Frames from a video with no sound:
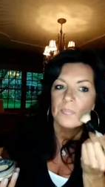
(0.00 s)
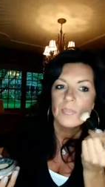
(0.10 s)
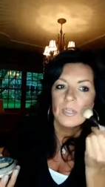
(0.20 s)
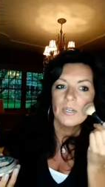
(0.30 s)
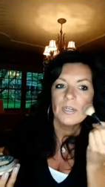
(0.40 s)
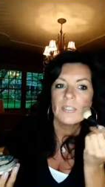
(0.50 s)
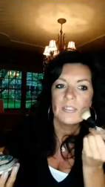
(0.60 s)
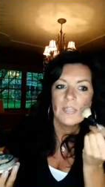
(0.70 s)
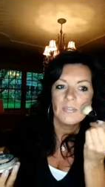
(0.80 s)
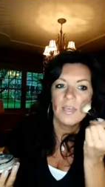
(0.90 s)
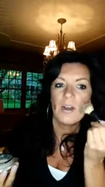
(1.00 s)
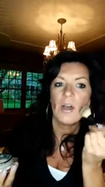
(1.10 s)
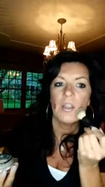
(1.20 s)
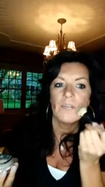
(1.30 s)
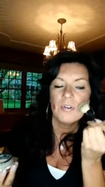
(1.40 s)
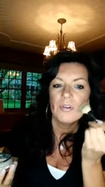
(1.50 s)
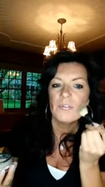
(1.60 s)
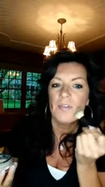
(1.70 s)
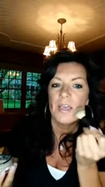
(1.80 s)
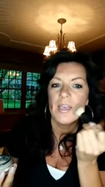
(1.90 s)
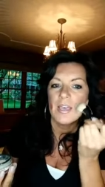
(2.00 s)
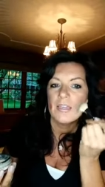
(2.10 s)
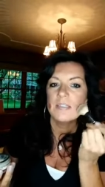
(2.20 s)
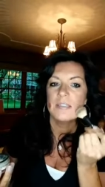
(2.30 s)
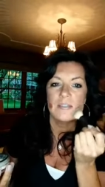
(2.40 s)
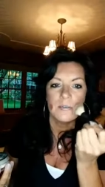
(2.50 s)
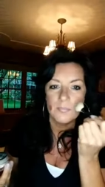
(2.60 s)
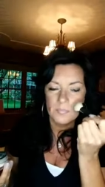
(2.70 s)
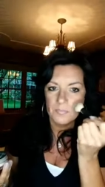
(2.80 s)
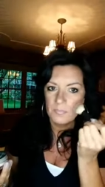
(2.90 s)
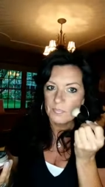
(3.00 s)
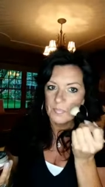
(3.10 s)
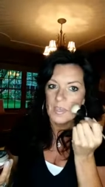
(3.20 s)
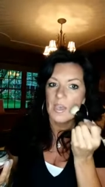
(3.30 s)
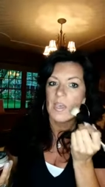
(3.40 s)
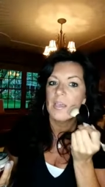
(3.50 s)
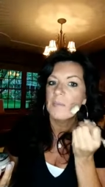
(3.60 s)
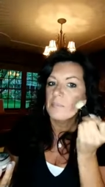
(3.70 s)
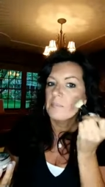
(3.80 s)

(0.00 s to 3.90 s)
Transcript: and you're going to set that all over your face. Okay.